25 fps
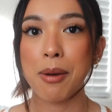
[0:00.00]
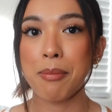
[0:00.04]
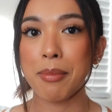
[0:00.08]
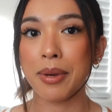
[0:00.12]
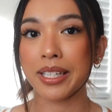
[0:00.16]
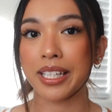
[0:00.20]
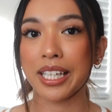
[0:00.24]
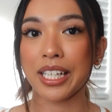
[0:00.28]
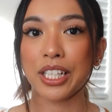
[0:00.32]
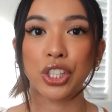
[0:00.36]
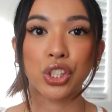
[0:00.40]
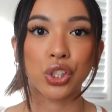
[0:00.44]

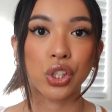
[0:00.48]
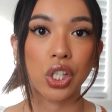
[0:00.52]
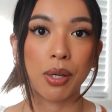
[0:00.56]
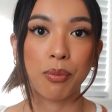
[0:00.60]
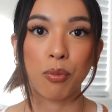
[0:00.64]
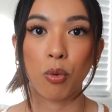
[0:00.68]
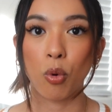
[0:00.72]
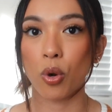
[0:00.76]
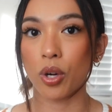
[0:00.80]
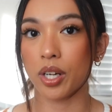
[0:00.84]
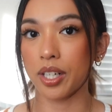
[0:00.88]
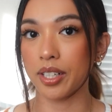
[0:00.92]
making sure I'm
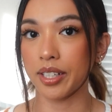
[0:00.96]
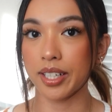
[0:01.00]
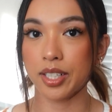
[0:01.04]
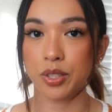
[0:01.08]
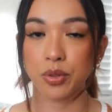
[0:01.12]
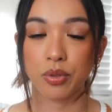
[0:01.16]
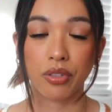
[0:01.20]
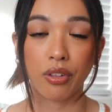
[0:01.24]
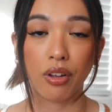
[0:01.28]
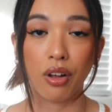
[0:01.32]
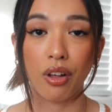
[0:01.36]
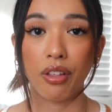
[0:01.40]
organized
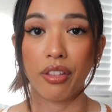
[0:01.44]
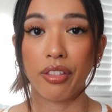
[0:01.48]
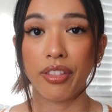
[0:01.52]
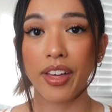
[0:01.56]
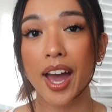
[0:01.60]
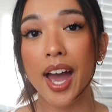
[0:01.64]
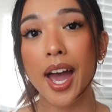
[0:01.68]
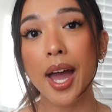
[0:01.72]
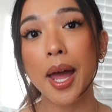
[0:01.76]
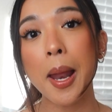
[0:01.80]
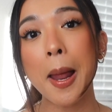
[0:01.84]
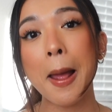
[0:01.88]
with all of
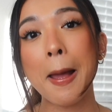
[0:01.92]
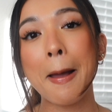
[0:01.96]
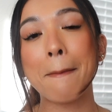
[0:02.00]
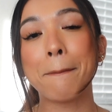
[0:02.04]
that.